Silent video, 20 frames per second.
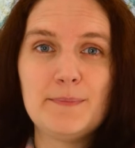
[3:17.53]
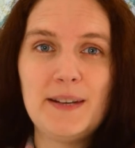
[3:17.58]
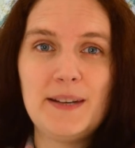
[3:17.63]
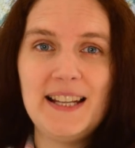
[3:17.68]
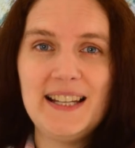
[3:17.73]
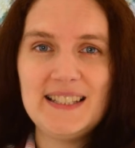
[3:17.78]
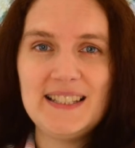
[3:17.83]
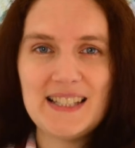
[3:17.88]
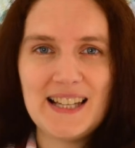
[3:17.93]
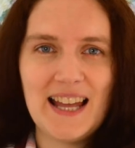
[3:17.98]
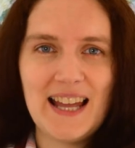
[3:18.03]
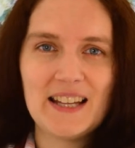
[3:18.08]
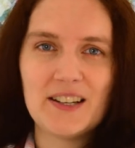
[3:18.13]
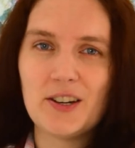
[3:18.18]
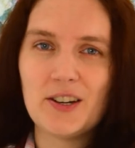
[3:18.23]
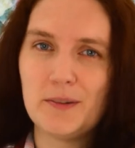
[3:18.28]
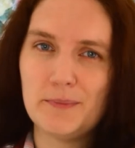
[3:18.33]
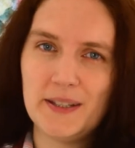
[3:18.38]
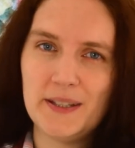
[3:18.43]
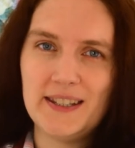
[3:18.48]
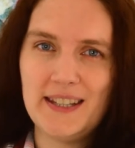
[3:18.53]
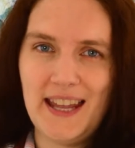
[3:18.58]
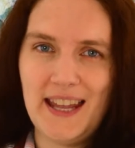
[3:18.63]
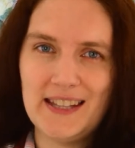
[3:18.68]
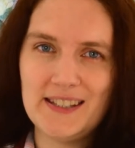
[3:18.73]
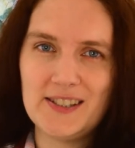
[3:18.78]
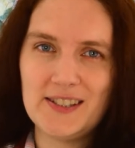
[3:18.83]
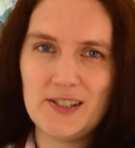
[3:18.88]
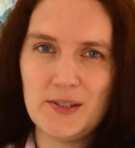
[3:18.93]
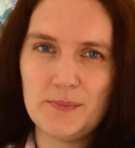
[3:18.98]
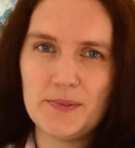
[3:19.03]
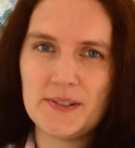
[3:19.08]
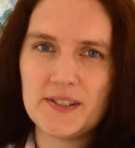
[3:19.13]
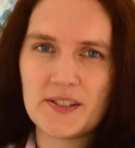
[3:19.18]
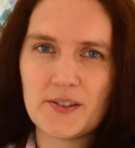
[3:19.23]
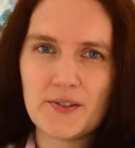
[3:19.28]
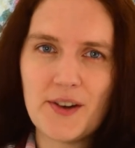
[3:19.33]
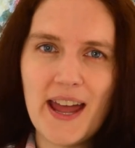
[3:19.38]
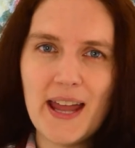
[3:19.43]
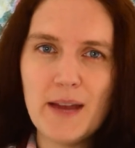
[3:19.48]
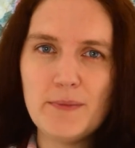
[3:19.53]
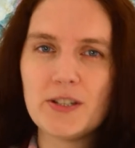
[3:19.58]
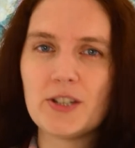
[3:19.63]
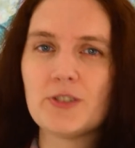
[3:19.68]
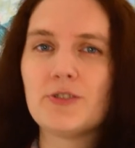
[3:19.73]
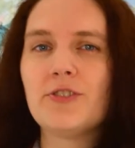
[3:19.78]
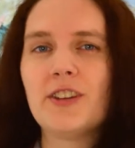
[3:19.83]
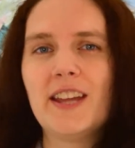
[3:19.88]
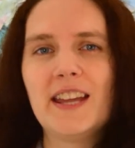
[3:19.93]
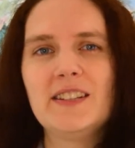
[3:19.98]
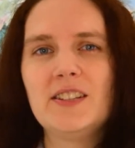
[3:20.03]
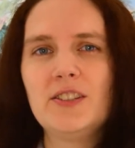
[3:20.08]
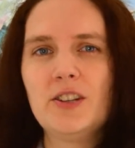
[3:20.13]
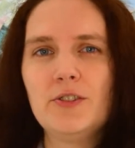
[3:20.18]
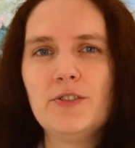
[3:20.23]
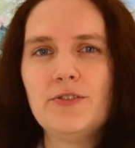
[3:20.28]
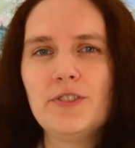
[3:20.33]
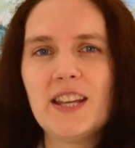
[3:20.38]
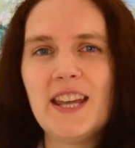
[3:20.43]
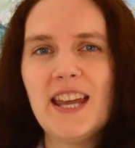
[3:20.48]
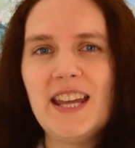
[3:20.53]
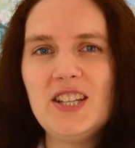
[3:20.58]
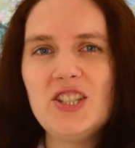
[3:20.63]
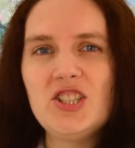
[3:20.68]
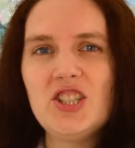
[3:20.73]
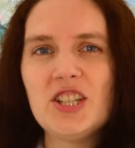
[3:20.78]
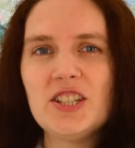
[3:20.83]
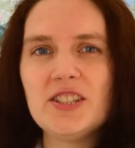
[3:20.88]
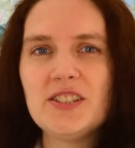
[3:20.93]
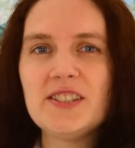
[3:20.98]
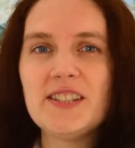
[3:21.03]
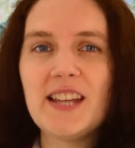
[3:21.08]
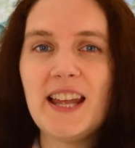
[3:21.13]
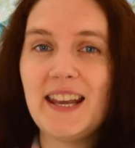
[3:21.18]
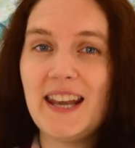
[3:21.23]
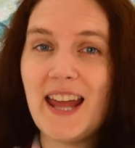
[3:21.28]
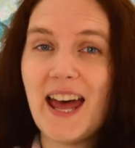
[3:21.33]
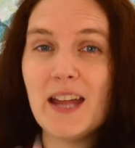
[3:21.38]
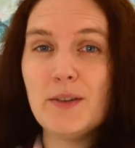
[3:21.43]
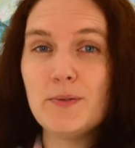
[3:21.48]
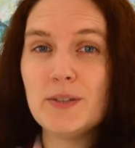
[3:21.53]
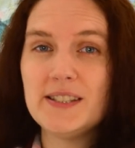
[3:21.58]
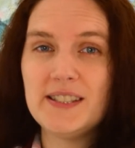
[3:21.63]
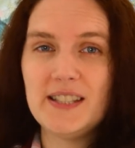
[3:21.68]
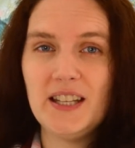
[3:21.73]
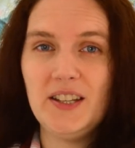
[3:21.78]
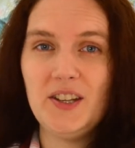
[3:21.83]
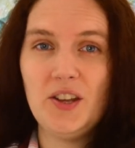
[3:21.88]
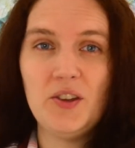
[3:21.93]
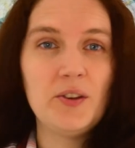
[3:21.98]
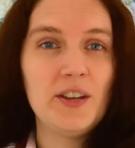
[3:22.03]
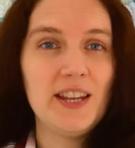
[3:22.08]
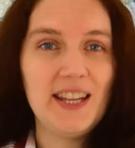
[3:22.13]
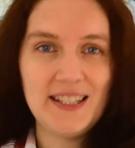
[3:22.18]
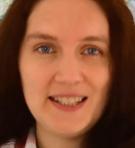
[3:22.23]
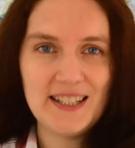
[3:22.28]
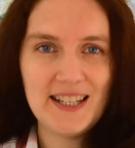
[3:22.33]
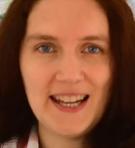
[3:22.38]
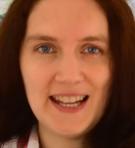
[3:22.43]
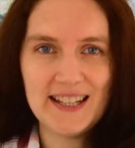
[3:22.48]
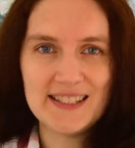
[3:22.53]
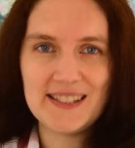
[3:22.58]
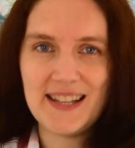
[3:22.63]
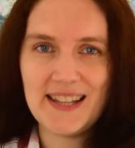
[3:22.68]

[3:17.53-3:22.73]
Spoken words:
please like, comment and subscribe. Don't forget the notifications and I will see you in the next